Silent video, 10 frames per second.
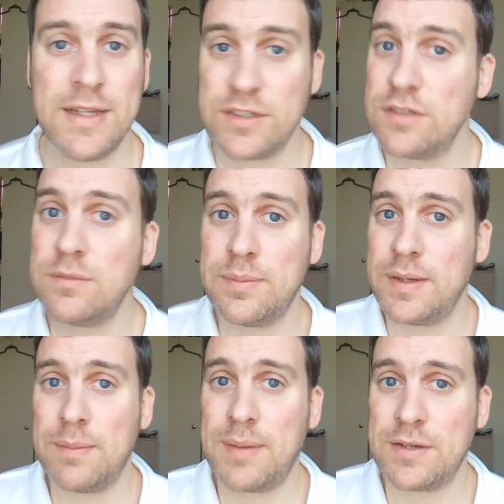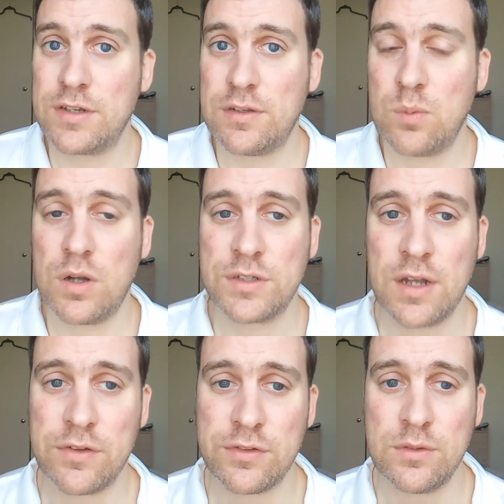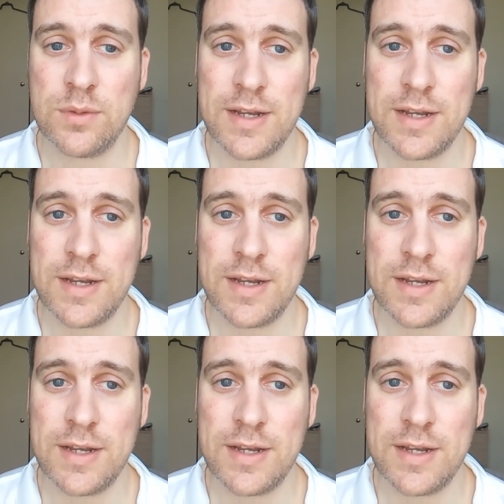It's still been a pleasure to watch Arsenal.